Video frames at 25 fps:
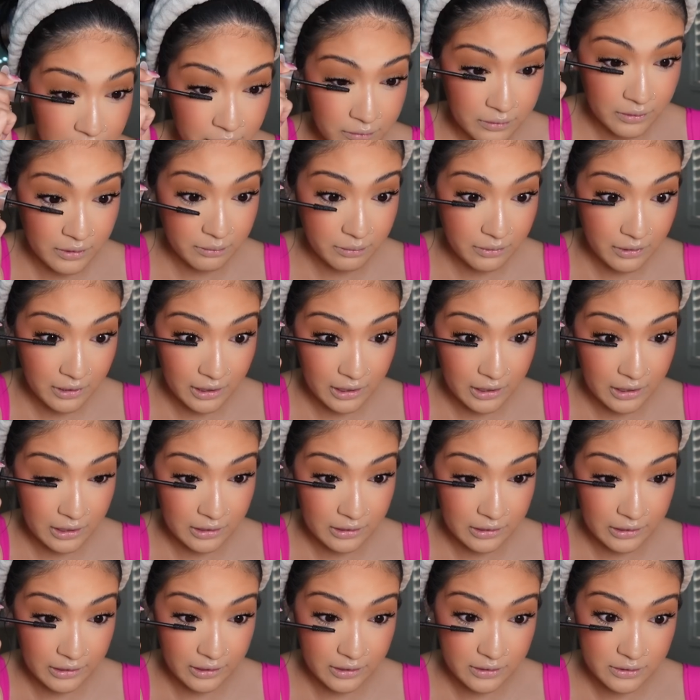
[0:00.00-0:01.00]
only want to add
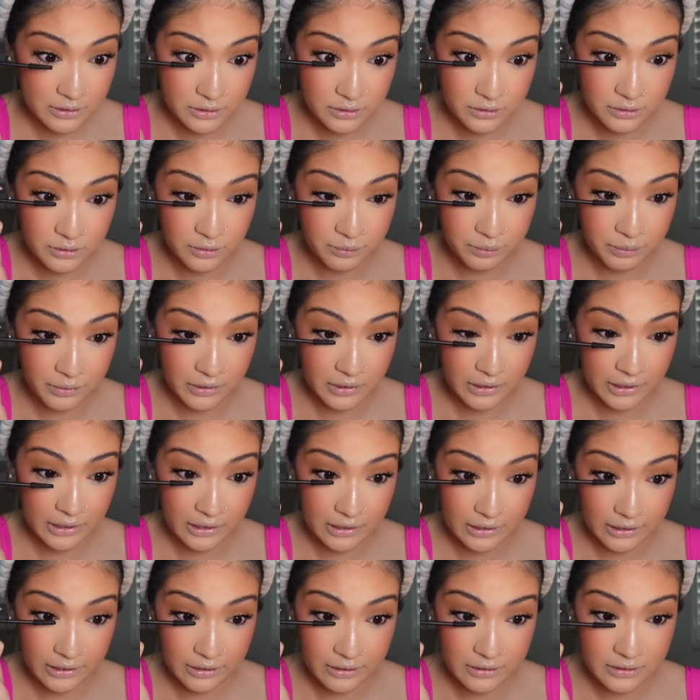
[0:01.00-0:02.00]
like a super light
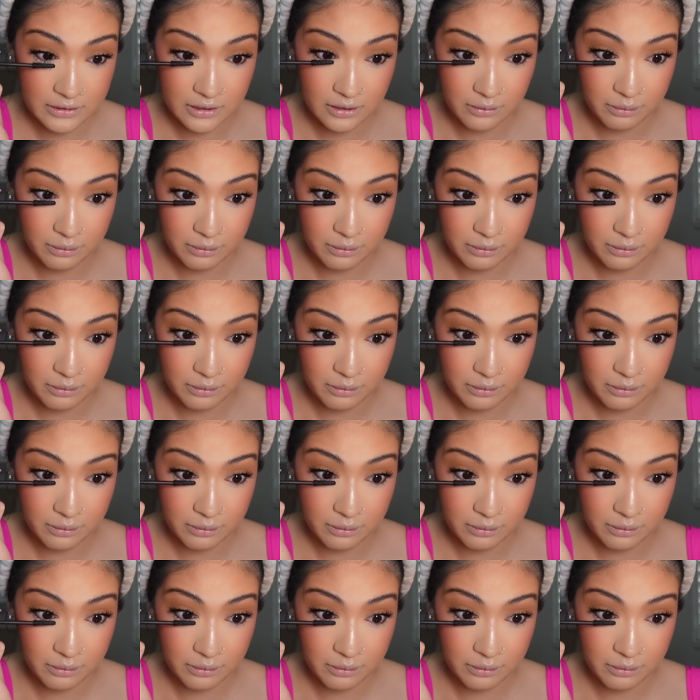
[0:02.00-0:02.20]
layer to